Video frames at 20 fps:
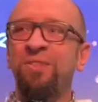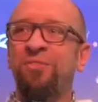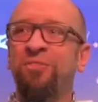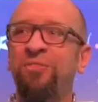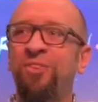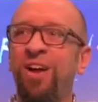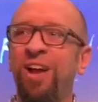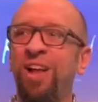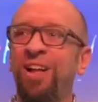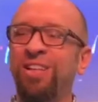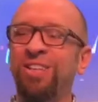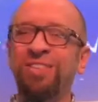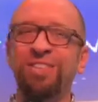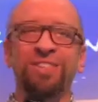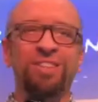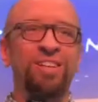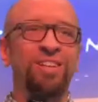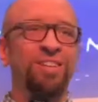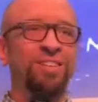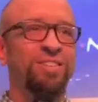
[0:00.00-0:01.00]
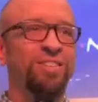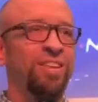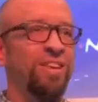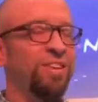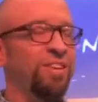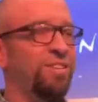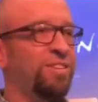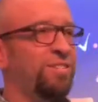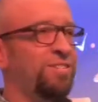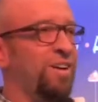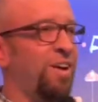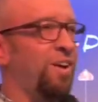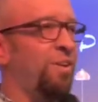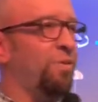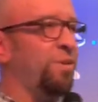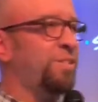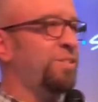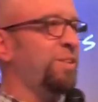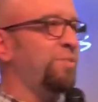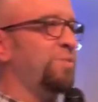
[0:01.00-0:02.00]
Friends. it
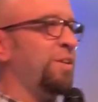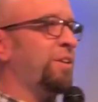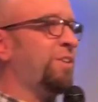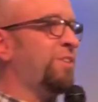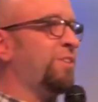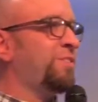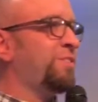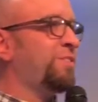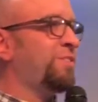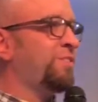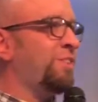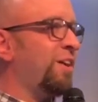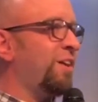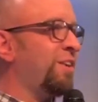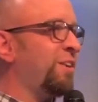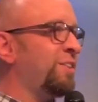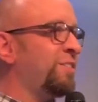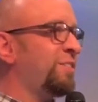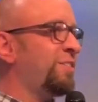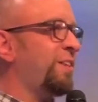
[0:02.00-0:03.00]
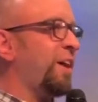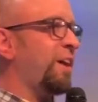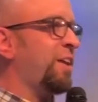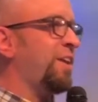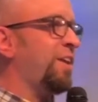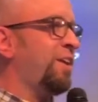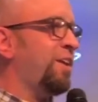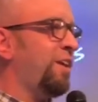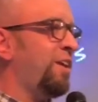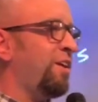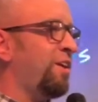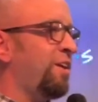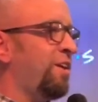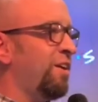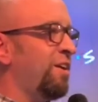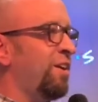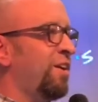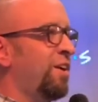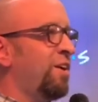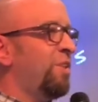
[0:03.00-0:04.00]
always seems like you're stuck in second gear
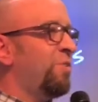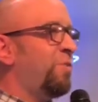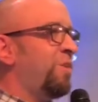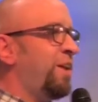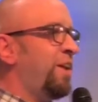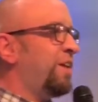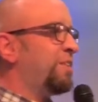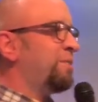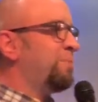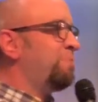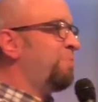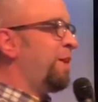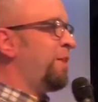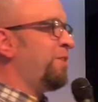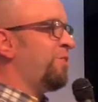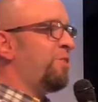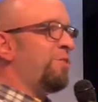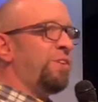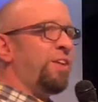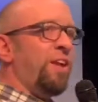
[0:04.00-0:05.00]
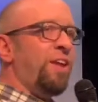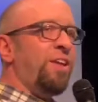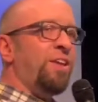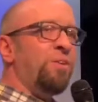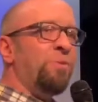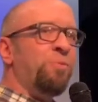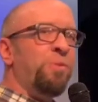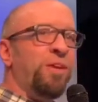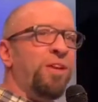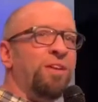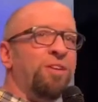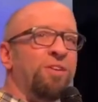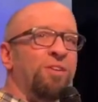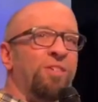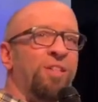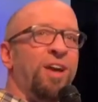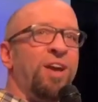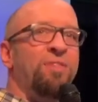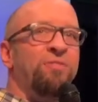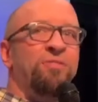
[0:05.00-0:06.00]
when it hasn't been your day, your week, your
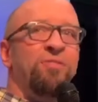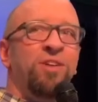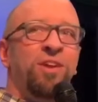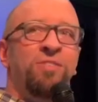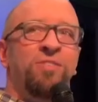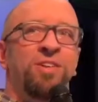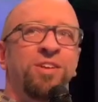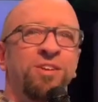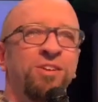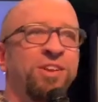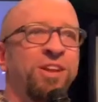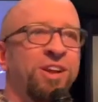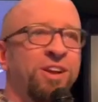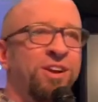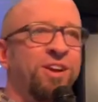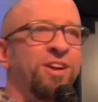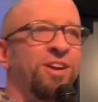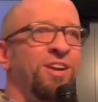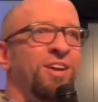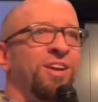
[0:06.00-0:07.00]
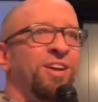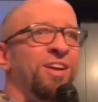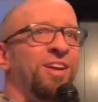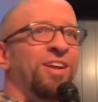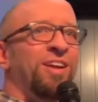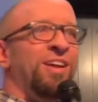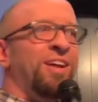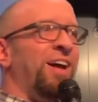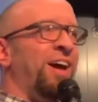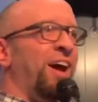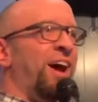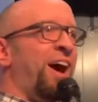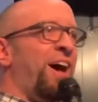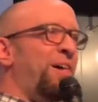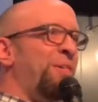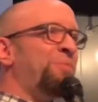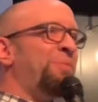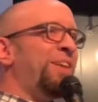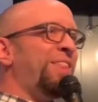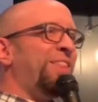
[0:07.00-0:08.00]
life, or even your year.
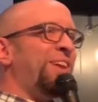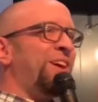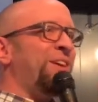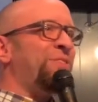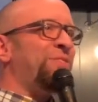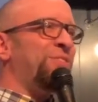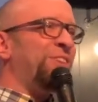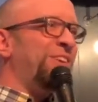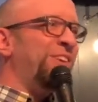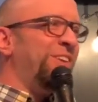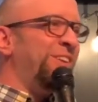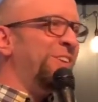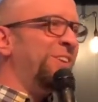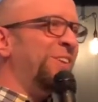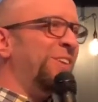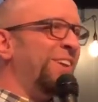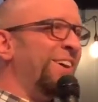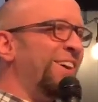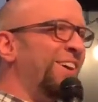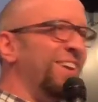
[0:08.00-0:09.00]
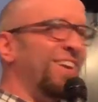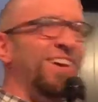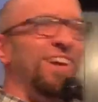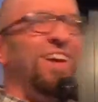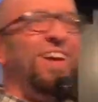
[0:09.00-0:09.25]
I'll be there for you. Yeah.